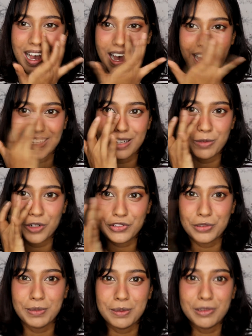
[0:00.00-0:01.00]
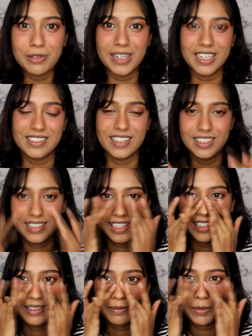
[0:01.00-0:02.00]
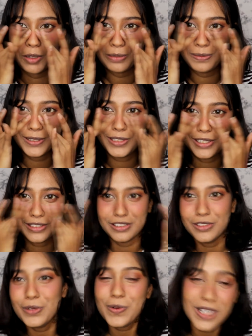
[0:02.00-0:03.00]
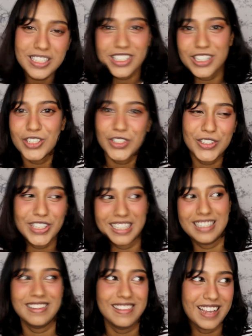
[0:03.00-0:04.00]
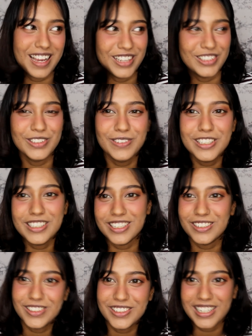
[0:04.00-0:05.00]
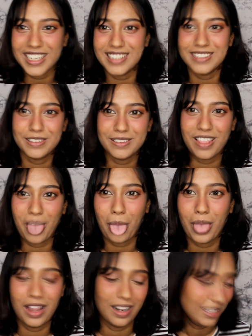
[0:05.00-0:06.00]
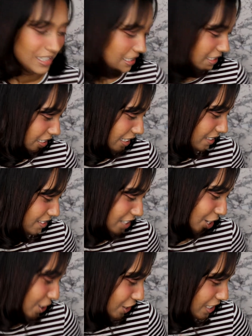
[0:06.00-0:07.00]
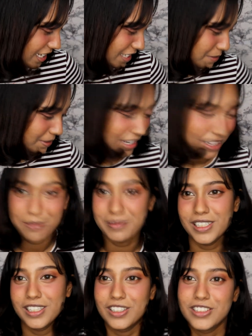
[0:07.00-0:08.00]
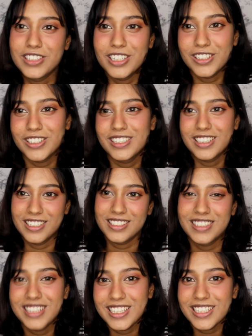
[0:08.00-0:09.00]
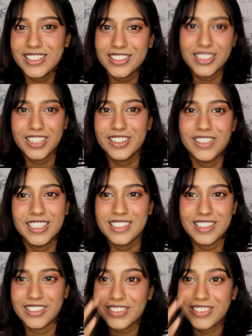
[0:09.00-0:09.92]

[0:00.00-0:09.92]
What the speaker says: I come off to people when I start telling them about BTS. You know what, Jungkook did that, you know what, Jungkook likes Jungkook likes banana milk, or Jungkook does this, or Jungkook is the